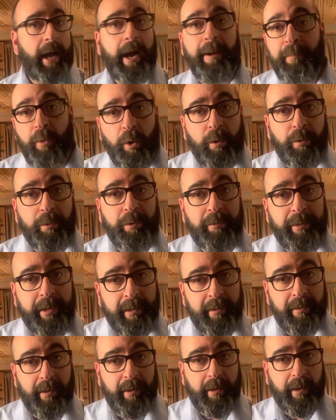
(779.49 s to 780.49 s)
I'm
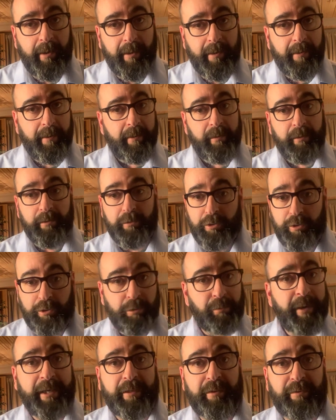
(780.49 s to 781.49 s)
ordering uh, two
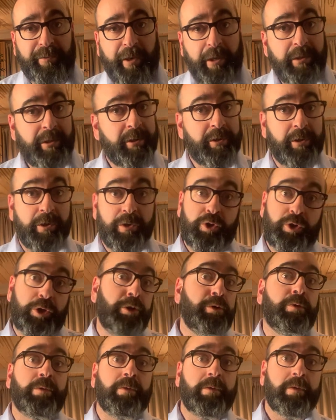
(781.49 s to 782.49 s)
rectifiers because there's
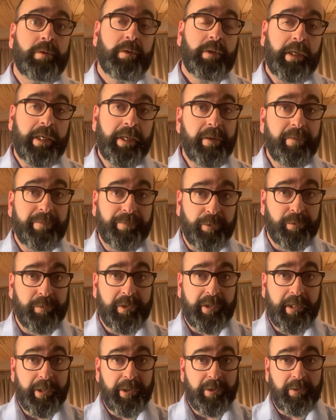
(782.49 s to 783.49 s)
two in the phono
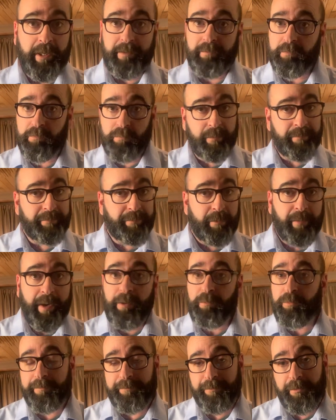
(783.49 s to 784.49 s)
stage, right? One for the
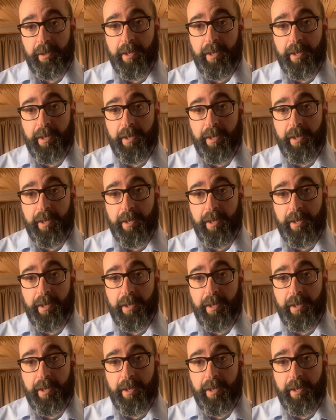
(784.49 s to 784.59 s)
right, one for the